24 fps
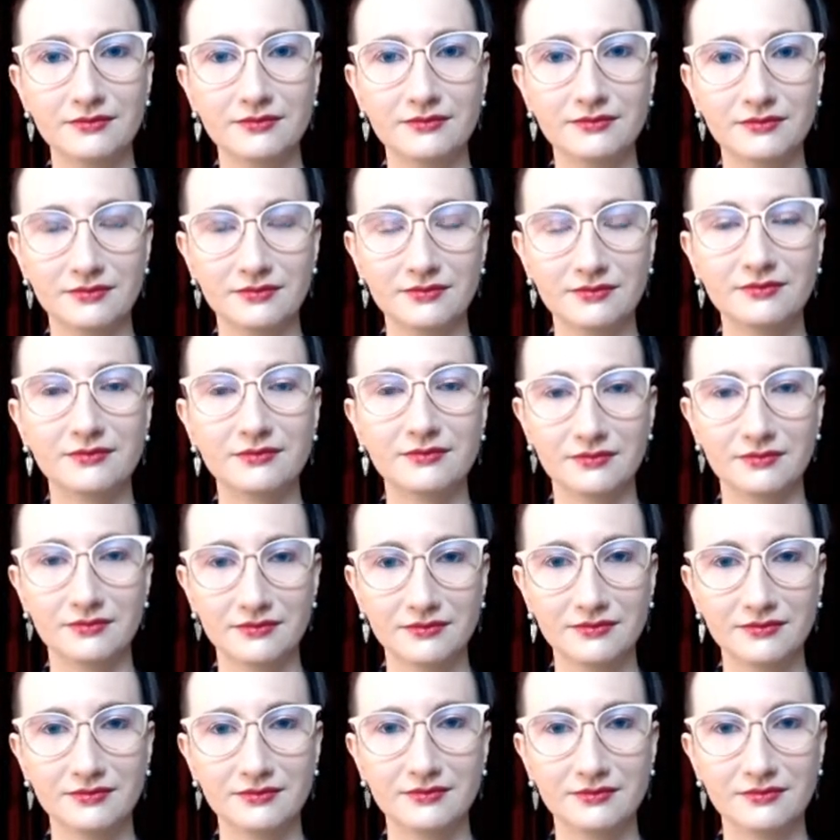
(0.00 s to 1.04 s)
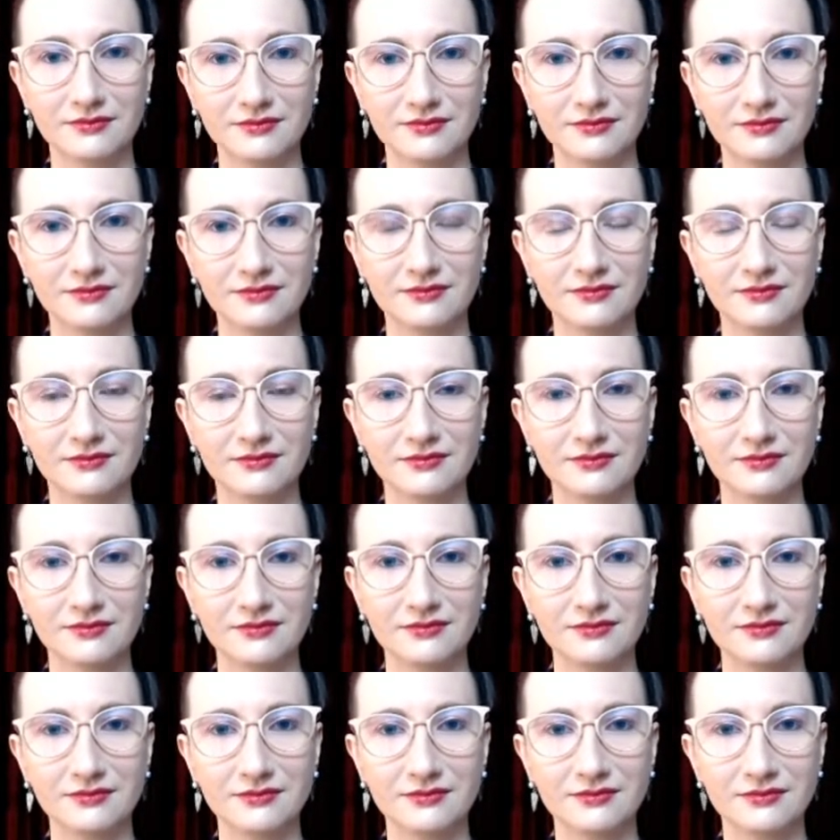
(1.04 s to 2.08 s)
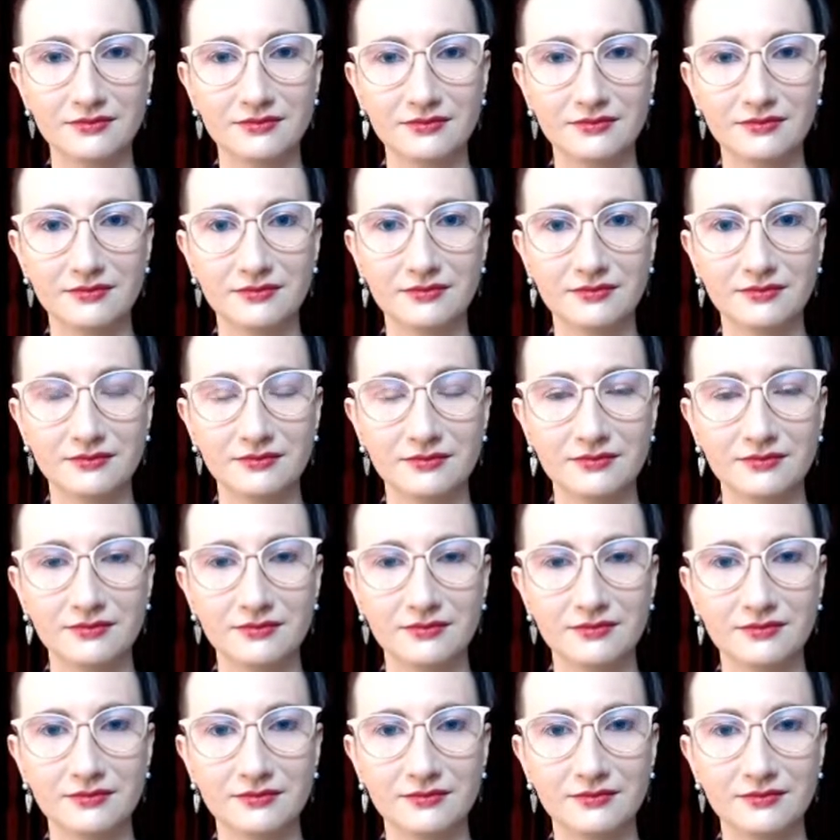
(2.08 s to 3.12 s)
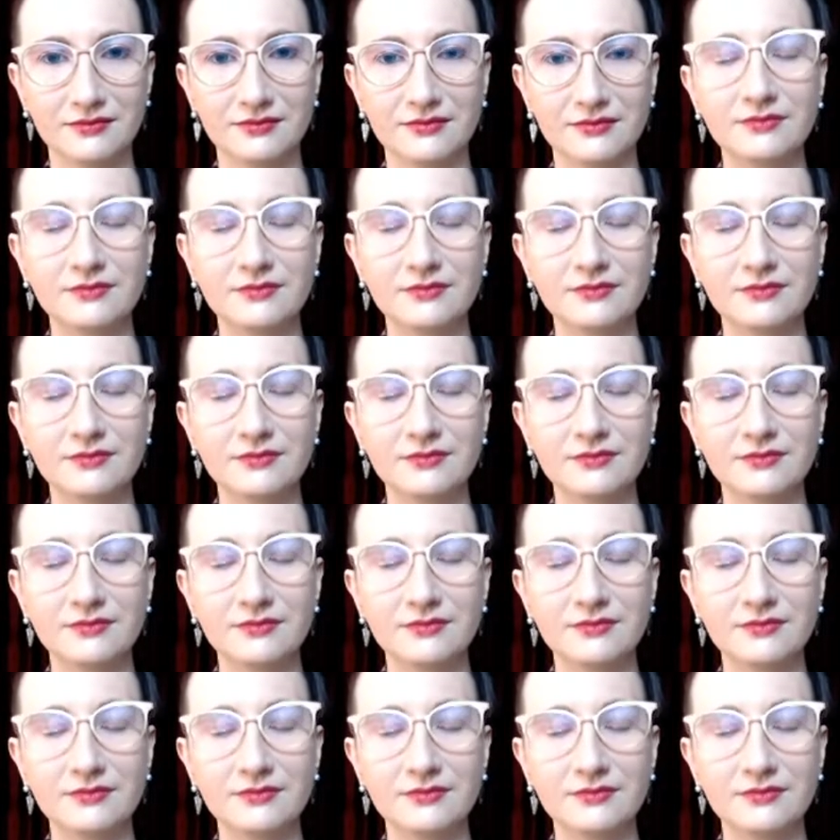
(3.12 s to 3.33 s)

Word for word: I've I've fallen out of love with Destiny. And I'm